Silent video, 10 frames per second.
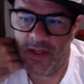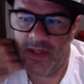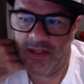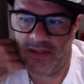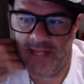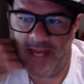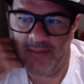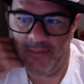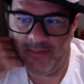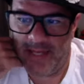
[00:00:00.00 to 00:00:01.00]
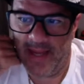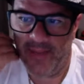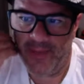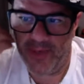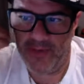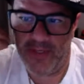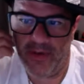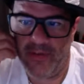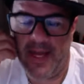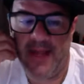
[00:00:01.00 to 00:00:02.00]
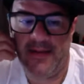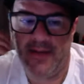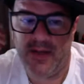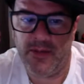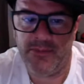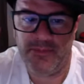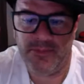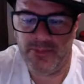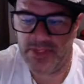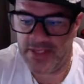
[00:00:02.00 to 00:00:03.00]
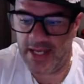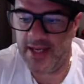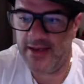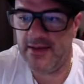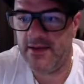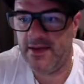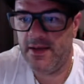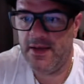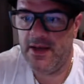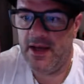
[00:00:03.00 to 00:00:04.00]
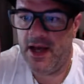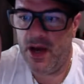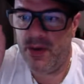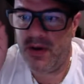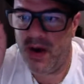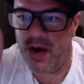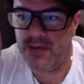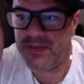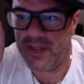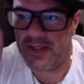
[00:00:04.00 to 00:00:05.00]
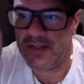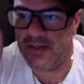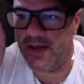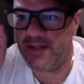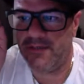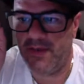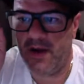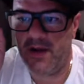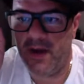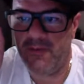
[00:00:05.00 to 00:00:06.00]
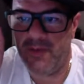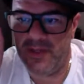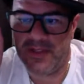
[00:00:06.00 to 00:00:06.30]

So that theory, or that saying, how a cardinals are signs of our loved ones